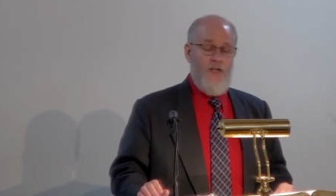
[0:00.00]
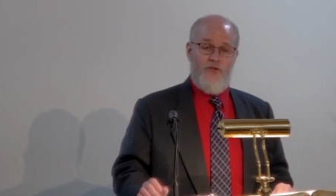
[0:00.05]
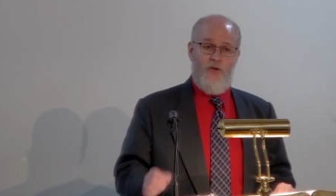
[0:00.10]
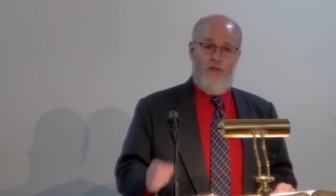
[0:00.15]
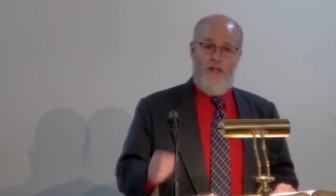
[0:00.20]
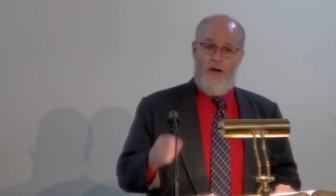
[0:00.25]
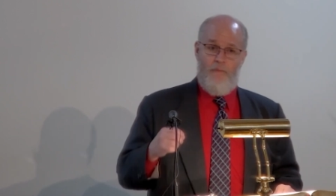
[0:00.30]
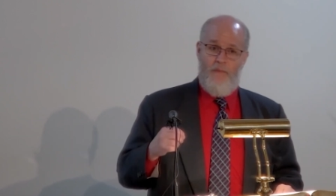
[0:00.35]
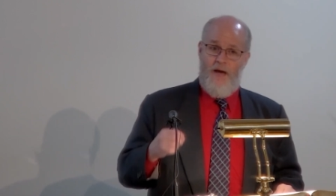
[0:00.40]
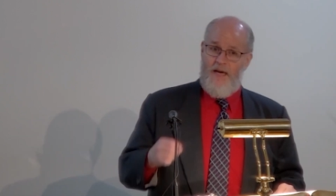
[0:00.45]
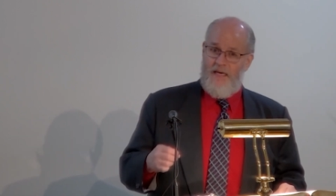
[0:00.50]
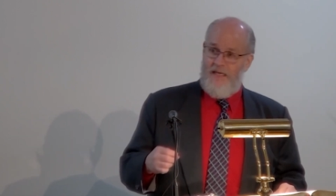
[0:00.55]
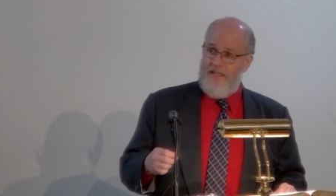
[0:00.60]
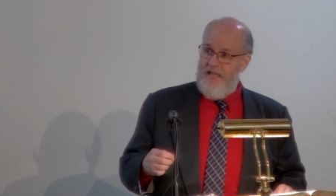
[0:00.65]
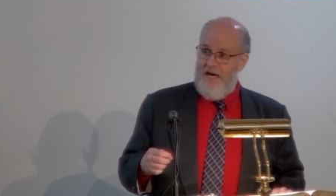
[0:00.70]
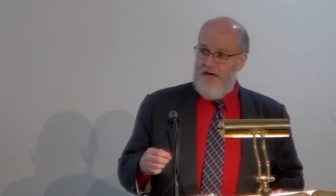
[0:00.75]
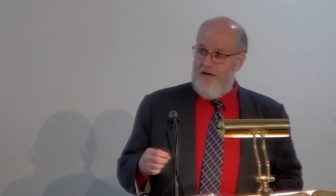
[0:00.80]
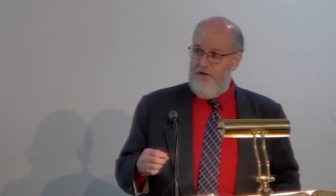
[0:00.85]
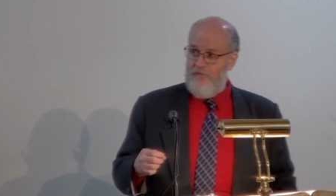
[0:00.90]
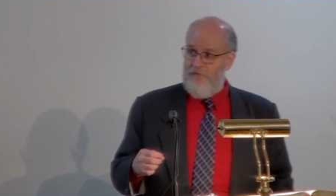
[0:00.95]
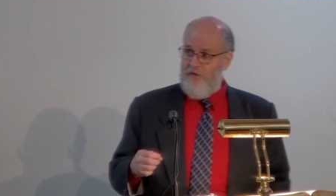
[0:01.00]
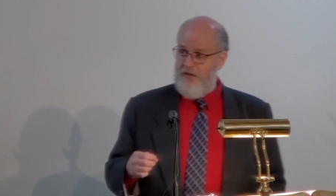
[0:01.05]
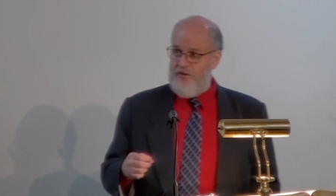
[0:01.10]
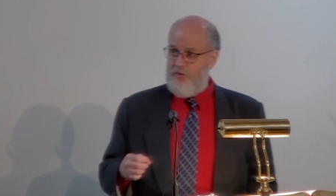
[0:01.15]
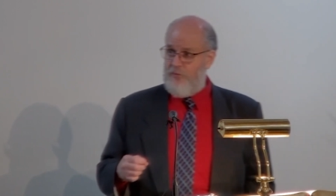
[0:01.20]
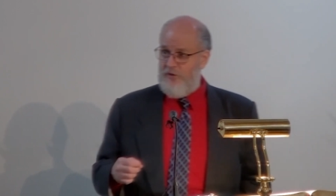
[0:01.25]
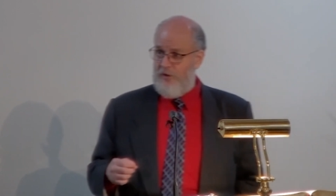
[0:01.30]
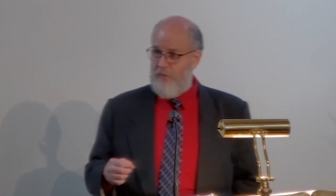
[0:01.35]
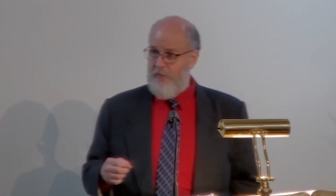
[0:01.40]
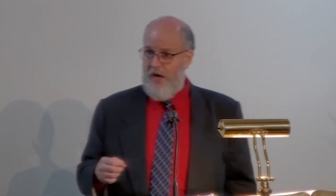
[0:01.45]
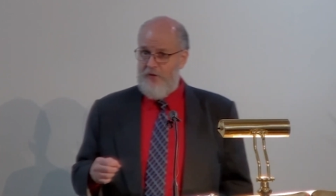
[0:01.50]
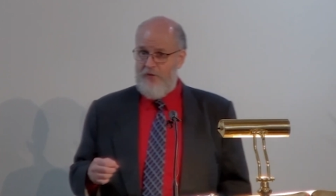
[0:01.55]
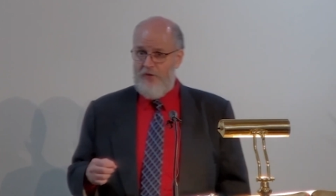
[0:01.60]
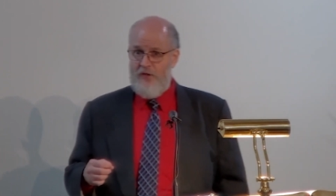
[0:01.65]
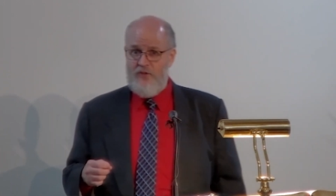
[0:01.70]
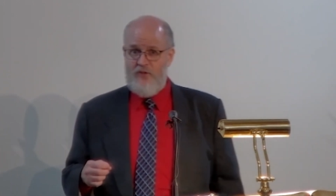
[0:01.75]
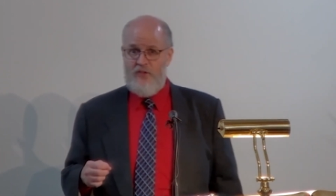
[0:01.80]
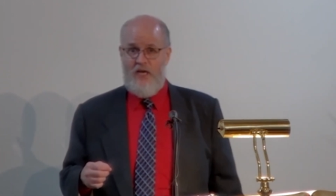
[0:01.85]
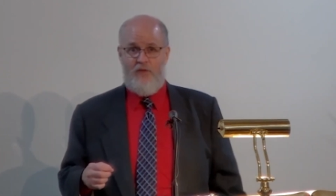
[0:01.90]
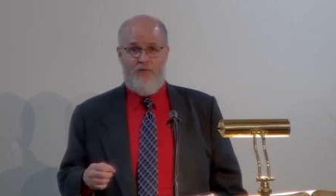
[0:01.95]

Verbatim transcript: So that making that confession with the mouth unto